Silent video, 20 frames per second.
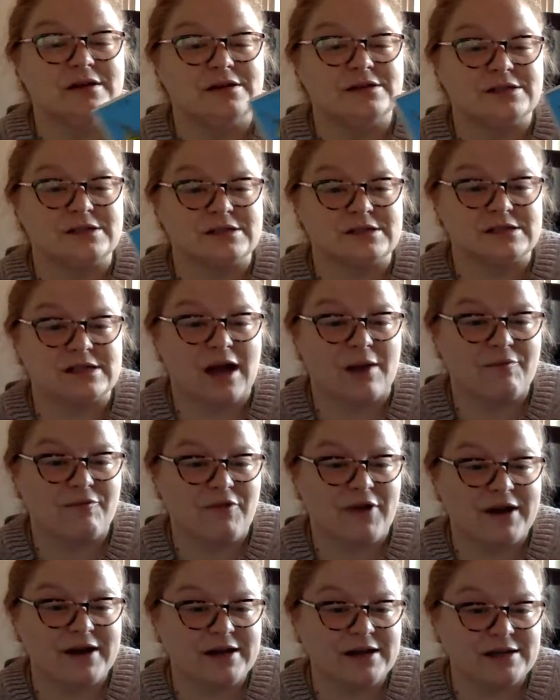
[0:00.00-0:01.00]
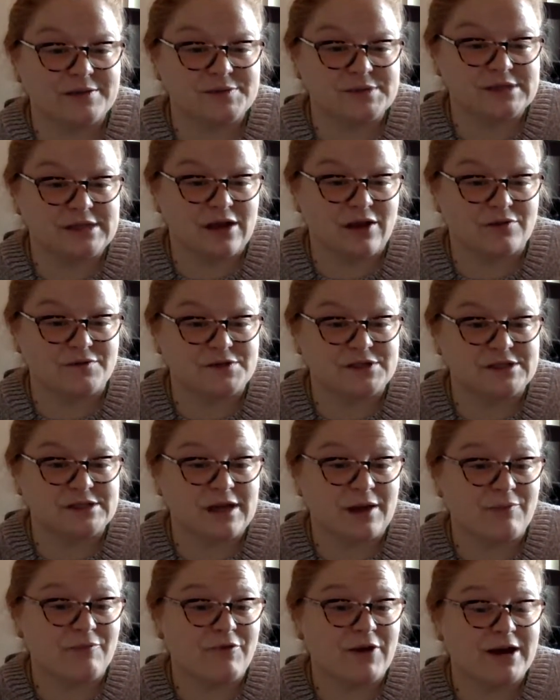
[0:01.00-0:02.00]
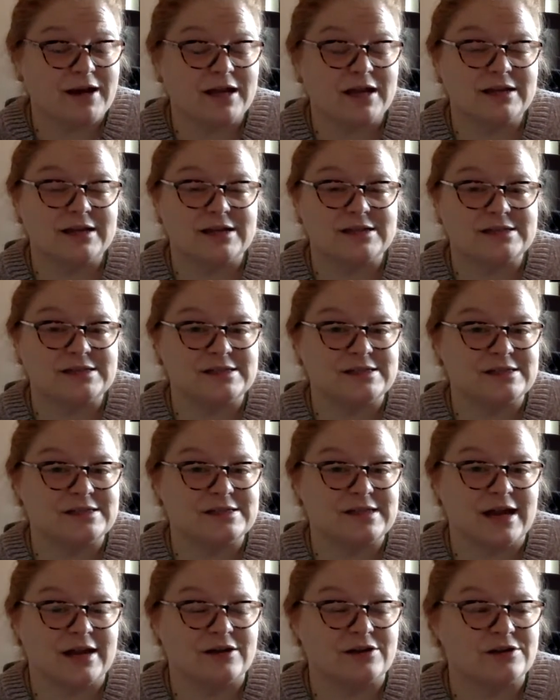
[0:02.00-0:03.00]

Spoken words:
to stop fighting himself, to stop fighting against these